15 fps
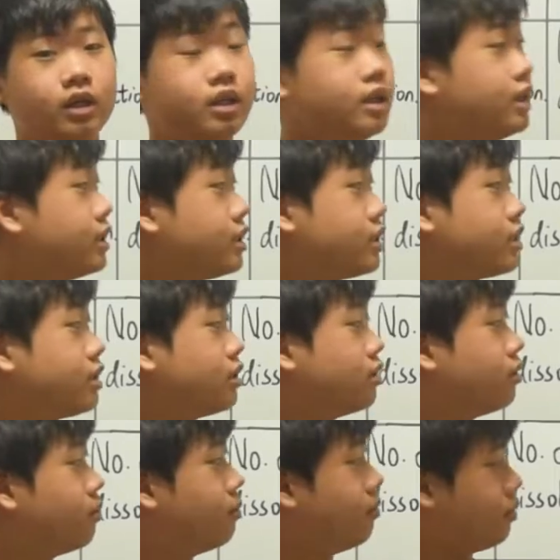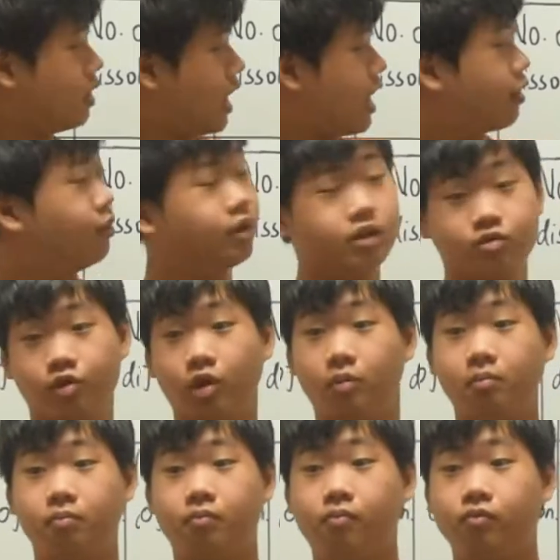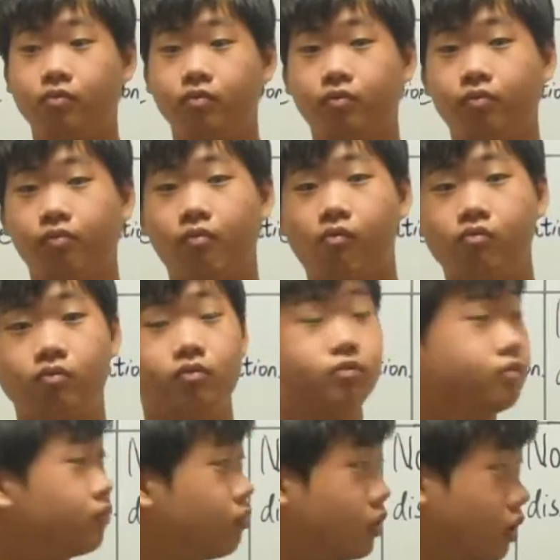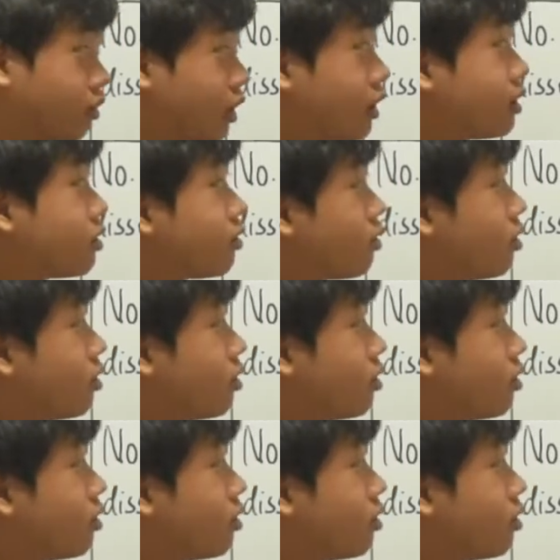is the aqueous form. Alright?